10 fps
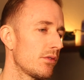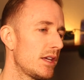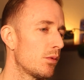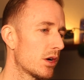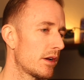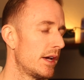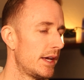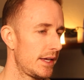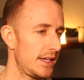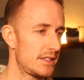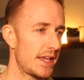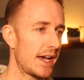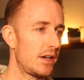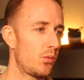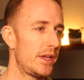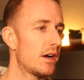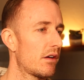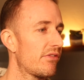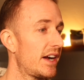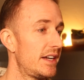keyword is that we are
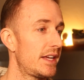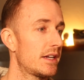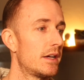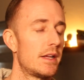finding